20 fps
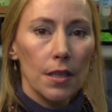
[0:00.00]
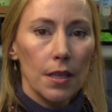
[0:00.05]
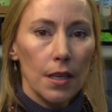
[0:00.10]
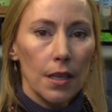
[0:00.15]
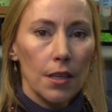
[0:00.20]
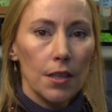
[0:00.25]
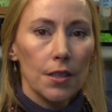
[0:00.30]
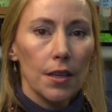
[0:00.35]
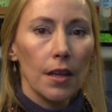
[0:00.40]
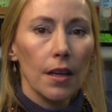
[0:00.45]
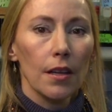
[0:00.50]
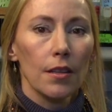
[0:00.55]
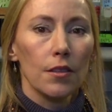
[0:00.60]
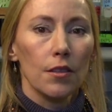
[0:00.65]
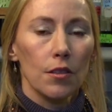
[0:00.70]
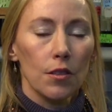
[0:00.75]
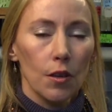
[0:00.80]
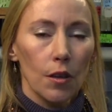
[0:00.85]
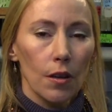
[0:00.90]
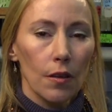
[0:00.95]
teaching, and
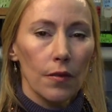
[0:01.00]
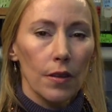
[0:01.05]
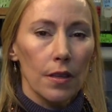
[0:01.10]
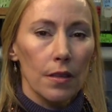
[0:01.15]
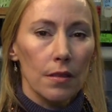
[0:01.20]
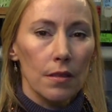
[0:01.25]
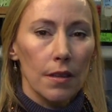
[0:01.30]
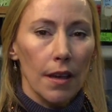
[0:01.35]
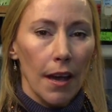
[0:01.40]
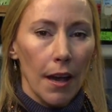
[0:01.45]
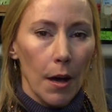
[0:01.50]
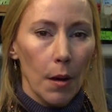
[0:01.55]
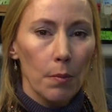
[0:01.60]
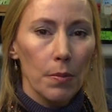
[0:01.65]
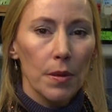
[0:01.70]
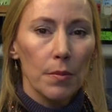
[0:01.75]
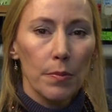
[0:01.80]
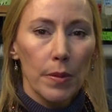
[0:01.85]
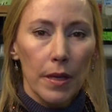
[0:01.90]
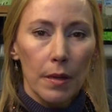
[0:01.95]
service to
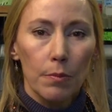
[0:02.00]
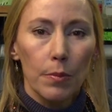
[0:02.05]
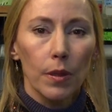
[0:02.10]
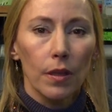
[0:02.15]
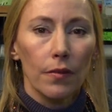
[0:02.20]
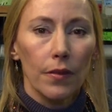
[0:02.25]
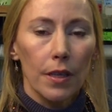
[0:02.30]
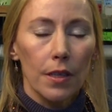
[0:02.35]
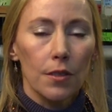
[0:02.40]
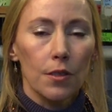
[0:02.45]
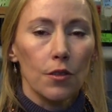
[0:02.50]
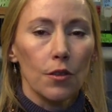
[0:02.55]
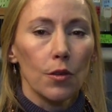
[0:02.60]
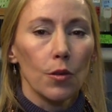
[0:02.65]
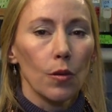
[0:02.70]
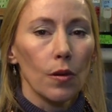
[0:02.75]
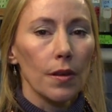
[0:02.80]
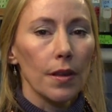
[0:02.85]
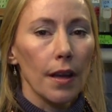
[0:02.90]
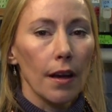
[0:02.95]
help the people of
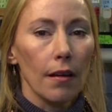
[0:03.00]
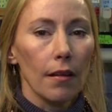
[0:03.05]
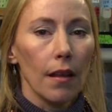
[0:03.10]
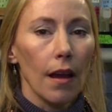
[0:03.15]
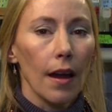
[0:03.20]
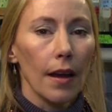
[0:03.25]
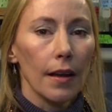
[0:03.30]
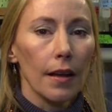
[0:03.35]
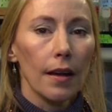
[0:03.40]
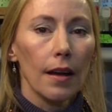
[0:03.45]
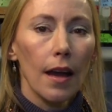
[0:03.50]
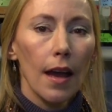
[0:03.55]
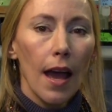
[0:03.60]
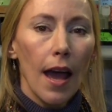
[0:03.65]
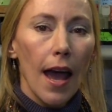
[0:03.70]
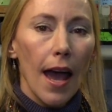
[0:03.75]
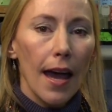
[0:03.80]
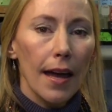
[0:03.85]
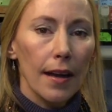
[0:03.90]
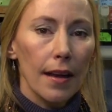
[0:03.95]
Eastern North Carolina.
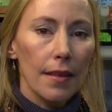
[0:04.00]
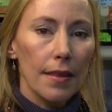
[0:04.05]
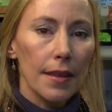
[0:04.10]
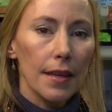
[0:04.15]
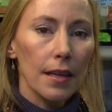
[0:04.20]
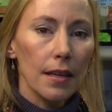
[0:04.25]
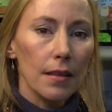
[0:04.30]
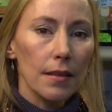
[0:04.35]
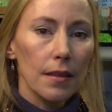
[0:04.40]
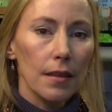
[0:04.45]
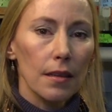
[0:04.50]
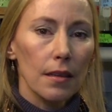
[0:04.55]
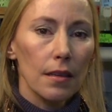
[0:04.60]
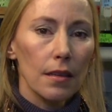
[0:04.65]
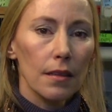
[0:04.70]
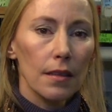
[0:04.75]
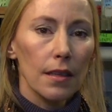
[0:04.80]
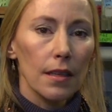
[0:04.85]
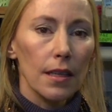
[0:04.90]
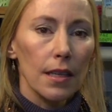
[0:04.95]
And I think
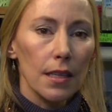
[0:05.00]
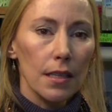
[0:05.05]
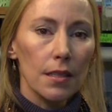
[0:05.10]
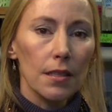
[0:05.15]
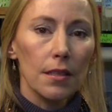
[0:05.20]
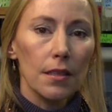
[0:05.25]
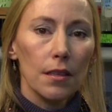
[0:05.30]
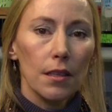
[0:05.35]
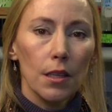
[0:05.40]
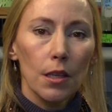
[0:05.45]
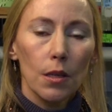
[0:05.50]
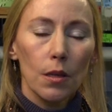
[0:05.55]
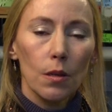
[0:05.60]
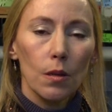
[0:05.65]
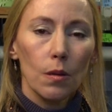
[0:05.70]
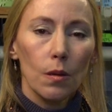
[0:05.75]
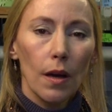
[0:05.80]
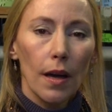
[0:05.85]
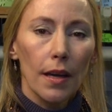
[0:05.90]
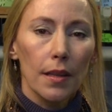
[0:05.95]
that, that E C
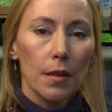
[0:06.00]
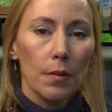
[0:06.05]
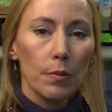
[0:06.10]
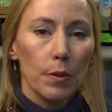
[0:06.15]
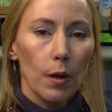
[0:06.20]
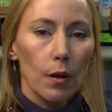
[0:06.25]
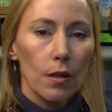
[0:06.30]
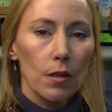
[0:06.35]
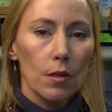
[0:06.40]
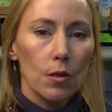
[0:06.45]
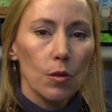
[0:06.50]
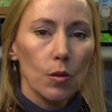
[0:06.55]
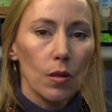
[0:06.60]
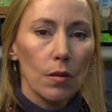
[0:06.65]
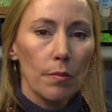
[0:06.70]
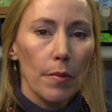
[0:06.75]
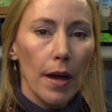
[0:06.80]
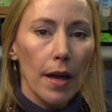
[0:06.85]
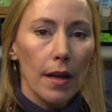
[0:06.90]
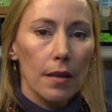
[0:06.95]
U and the Brody
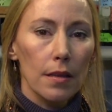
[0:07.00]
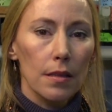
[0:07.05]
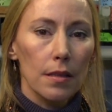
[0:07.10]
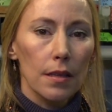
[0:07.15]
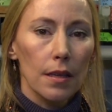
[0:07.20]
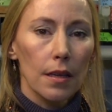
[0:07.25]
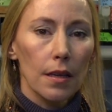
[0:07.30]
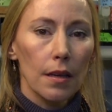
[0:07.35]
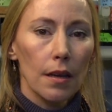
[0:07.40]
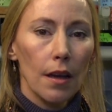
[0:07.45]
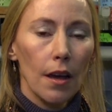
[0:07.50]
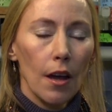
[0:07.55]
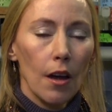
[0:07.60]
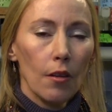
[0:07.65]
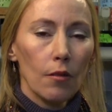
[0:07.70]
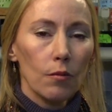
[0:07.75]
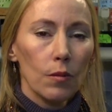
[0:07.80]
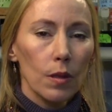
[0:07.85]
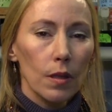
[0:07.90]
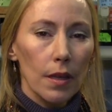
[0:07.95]
School of Medicine
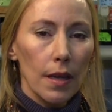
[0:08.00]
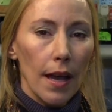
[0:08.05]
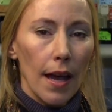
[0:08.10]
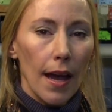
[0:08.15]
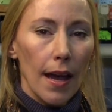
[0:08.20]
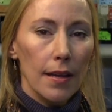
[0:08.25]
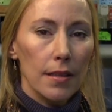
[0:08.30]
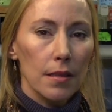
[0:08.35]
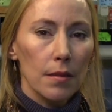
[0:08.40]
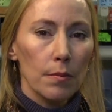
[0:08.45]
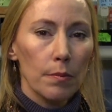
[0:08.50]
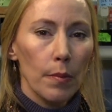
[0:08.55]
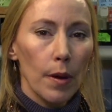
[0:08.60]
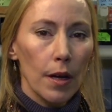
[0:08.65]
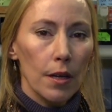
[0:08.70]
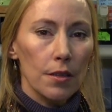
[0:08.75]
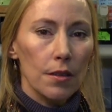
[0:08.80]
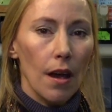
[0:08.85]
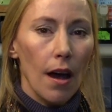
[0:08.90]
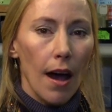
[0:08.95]
really has a
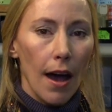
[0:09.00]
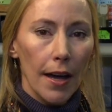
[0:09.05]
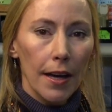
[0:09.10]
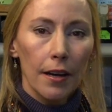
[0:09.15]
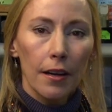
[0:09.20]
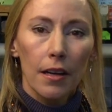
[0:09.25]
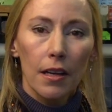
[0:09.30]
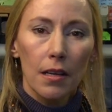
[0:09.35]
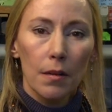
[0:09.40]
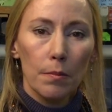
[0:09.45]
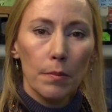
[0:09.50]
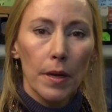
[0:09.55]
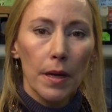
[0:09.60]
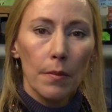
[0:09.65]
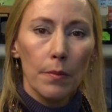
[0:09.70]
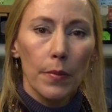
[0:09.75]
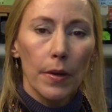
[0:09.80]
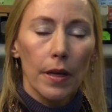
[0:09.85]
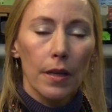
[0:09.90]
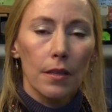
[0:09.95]
much higher
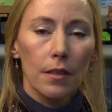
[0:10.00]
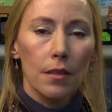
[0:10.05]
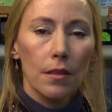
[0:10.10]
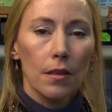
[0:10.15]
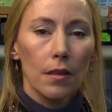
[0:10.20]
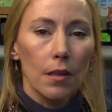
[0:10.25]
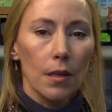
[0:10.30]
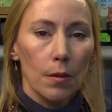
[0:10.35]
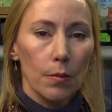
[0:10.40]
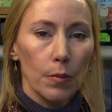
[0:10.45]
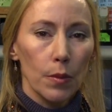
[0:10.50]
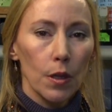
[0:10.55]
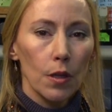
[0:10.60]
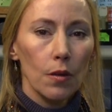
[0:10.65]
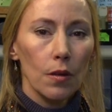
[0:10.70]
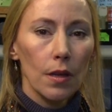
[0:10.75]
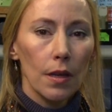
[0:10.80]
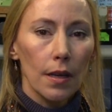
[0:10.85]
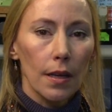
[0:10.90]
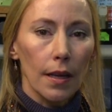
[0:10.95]
commitment to the
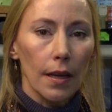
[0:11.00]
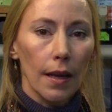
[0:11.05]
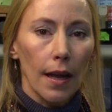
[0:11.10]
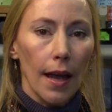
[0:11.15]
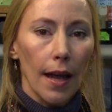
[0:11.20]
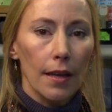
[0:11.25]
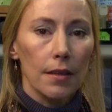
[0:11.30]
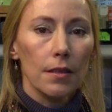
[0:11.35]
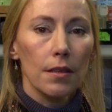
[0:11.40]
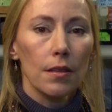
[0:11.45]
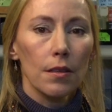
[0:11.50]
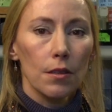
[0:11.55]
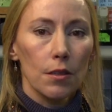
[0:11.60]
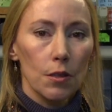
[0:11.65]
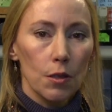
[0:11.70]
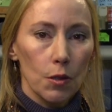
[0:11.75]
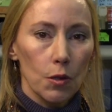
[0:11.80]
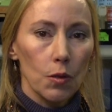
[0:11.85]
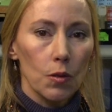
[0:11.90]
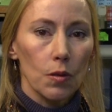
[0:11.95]
community and to the
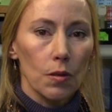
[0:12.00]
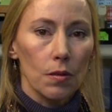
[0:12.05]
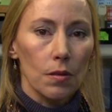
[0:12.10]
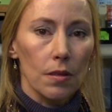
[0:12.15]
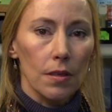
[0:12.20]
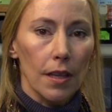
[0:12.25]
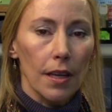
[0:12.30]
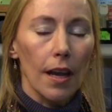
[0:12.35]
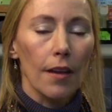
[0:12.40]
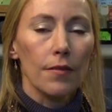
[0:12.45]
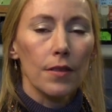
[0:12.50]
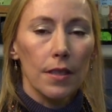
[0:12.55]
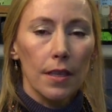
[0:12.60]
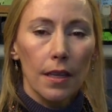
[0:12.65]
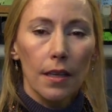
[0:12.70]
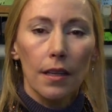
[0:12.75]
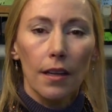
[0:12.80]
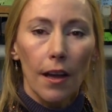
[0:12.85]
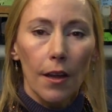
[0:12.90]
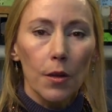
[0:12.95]
students than I've
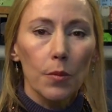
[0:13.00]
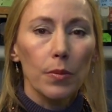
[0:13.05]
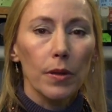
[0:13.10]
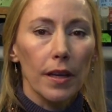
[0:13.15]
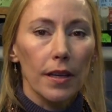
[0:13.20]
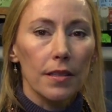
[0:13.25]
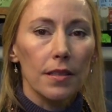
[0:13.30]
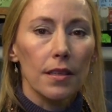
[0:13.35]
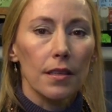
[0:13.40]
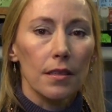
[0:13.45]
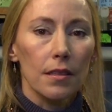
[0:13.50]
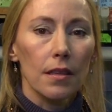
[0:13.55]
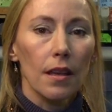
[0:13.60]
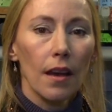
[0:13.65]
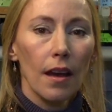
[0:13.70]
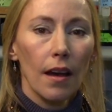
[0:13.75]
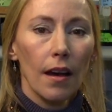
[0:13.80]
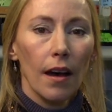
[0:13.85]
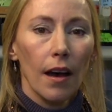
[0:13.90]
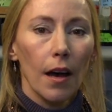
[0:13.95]
seen at other places
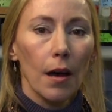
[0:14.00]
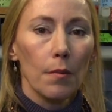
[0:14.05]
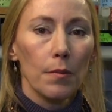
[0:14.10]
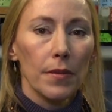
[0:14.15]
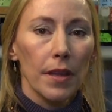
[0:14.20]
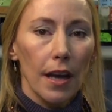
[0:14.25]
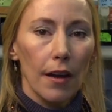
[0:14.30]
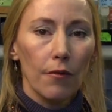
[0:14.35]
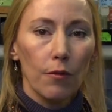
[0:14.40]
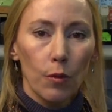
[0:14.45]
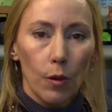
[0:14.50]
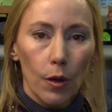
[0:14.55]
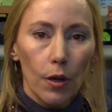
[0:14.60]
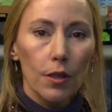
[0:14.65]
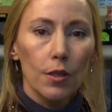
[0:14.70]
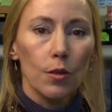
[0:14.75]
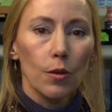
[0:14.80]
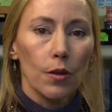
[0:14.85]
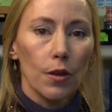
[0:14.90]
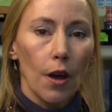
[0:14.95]
um, that I've
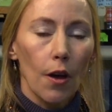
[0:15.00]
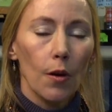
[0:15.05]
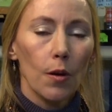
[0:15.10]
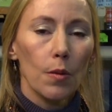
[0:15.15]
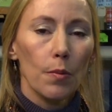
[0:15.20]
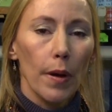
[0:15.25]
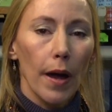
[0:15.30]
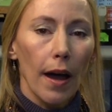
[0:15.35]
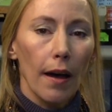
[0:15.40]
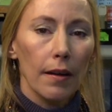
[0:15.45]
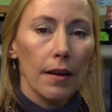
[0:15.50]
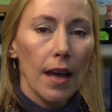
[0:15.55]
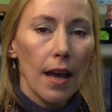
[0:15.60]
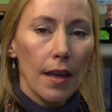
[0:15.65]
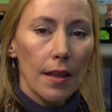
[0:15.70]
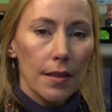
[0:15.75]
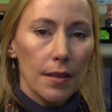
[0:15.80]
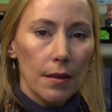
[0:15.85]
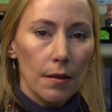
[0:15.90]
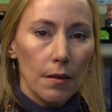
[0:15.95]
worked or known about.
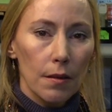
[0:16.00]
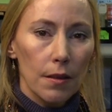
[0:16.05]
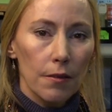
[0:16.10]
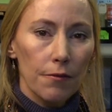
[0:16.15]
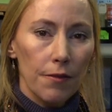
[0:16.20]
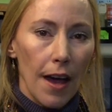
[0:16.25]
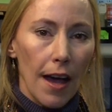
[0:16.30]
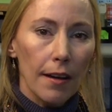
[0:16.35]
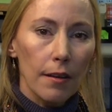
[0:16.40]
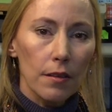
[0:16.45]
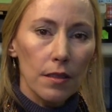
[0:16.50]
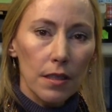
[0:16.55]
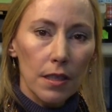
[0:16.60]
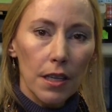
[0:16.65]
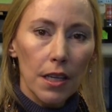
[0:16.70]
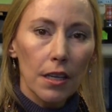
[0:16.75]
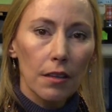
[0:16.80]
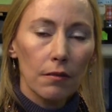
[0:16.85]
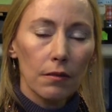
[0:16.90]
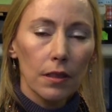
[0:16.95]
The, the faculty
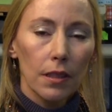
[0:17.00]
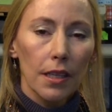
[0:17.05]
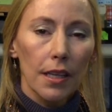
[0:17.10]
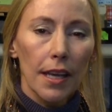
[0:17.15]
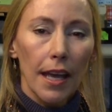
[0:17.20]
here really